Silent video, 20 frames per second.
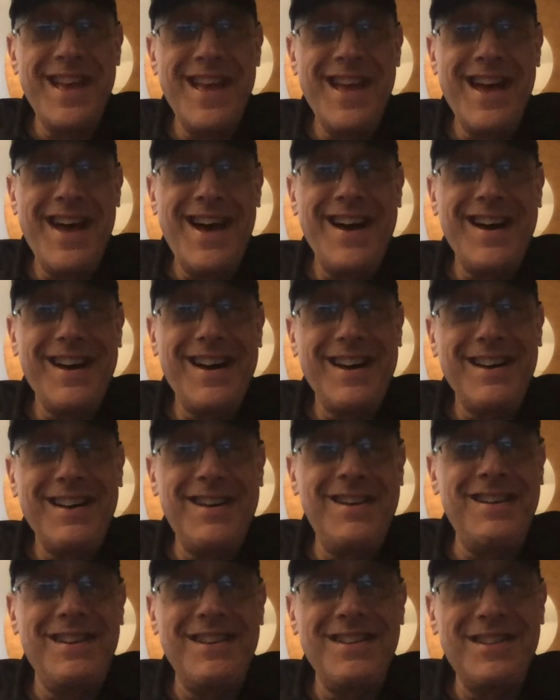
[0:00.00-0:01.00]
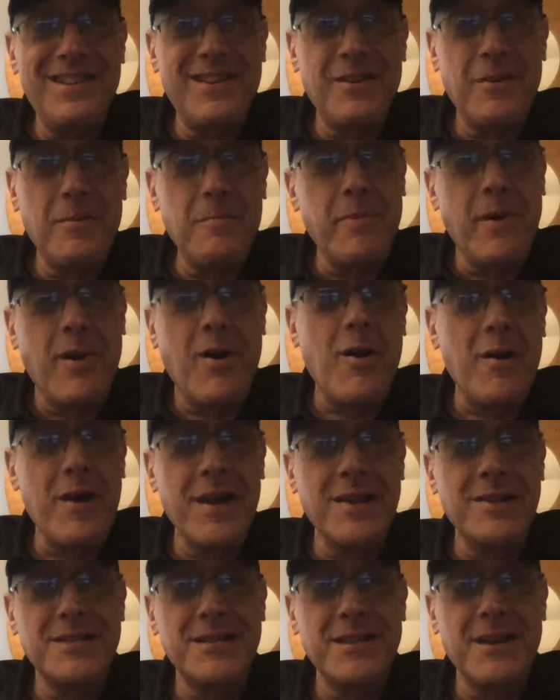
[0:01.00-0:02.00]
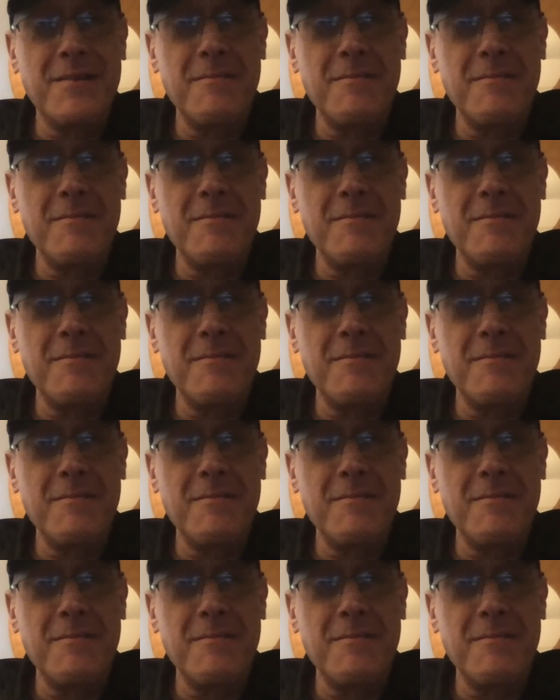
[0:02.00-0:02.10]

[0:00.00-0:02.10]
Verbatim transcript: uh, you know, bar some